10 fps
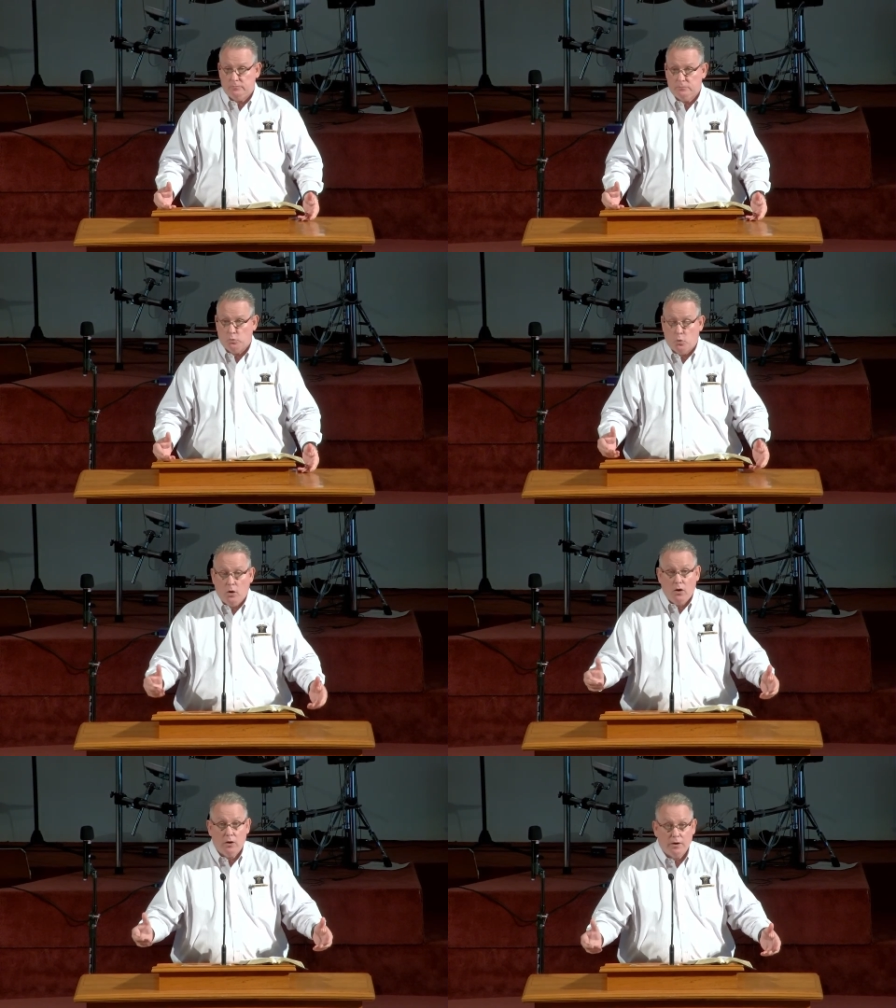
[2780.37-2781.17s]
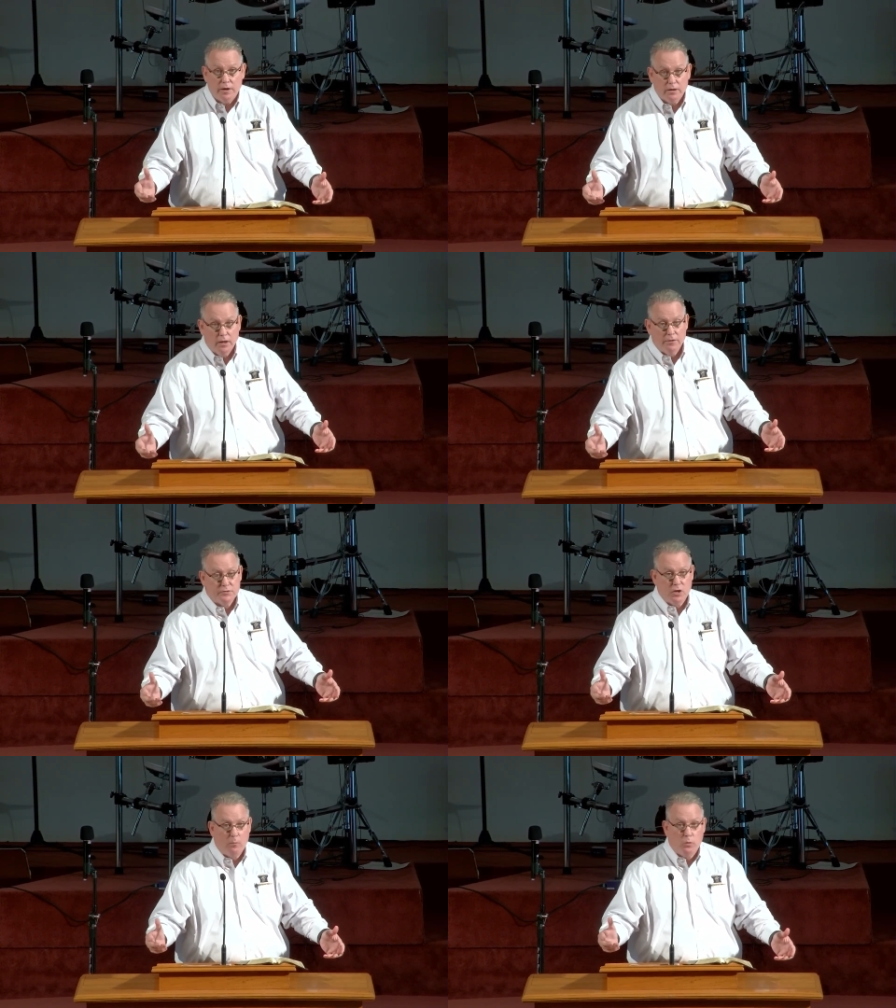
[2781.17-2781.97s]
word of
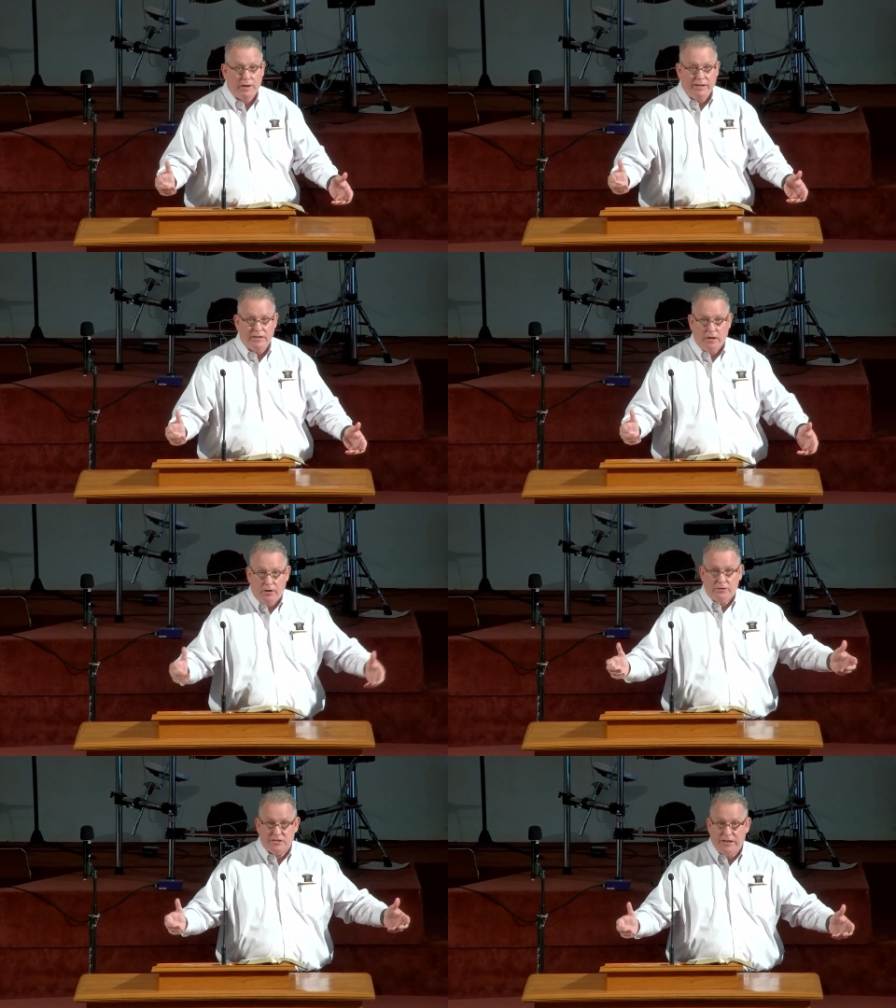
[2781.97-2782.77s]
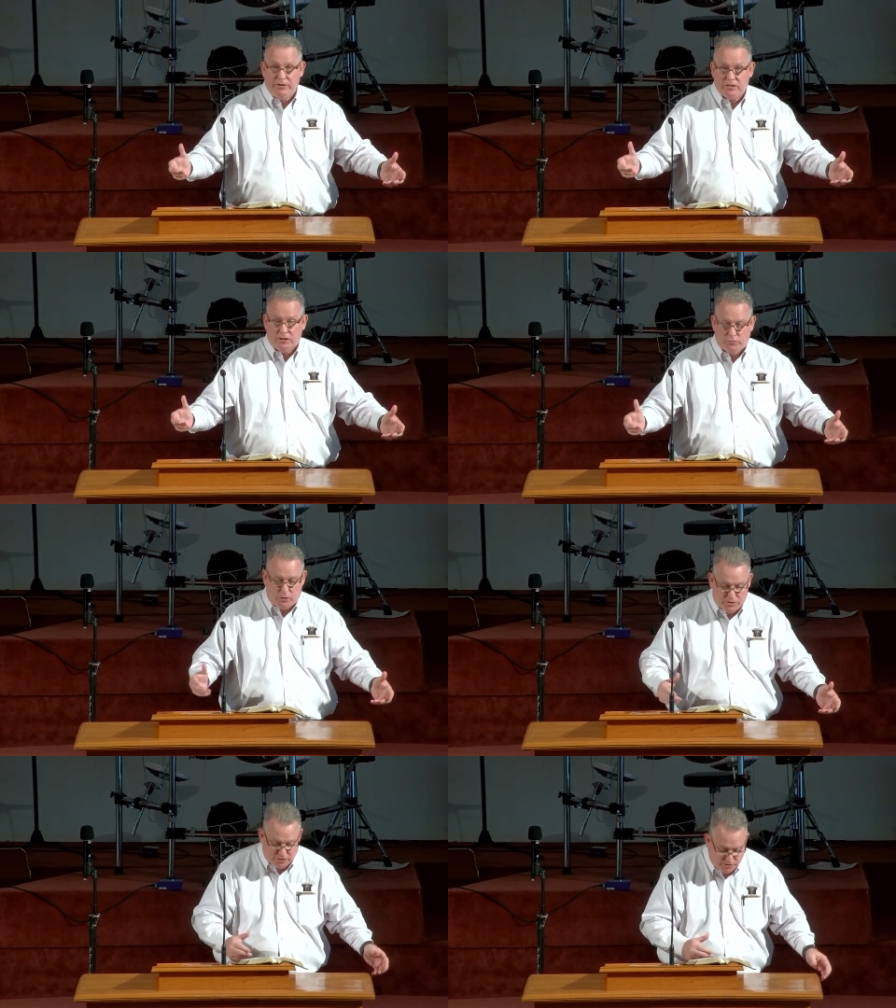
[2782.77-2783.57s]
Psalm 119, 176
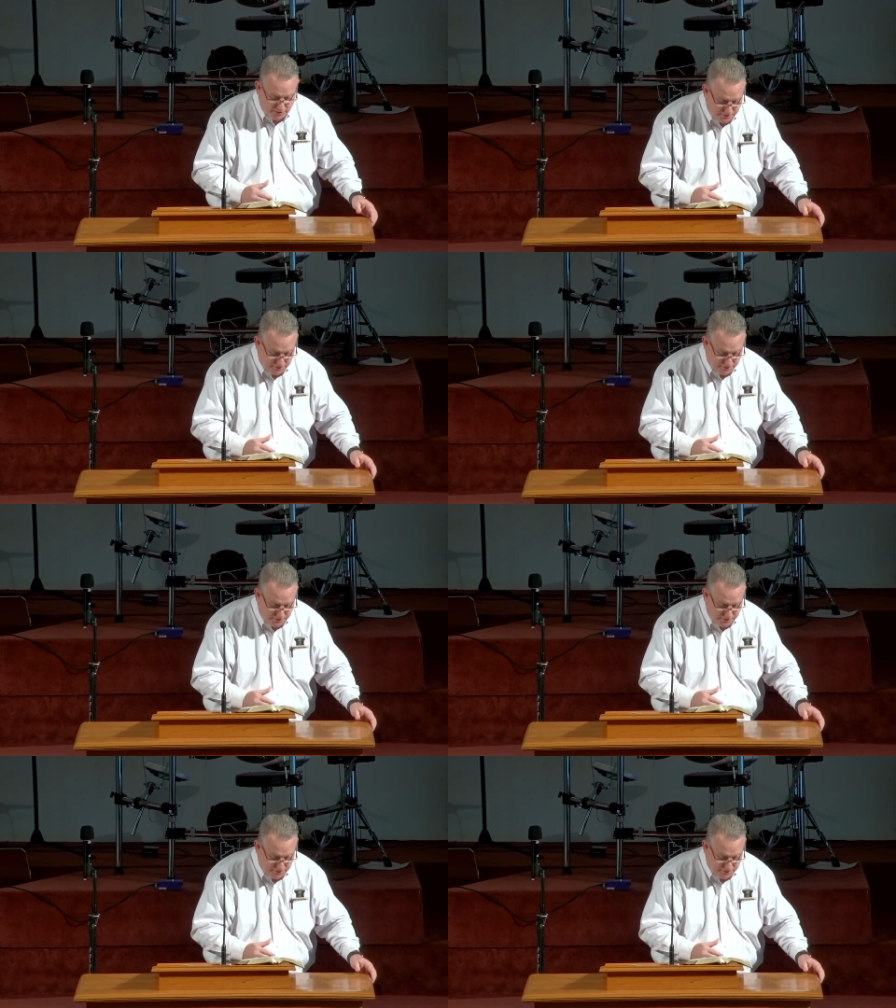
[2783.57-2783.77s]
verses.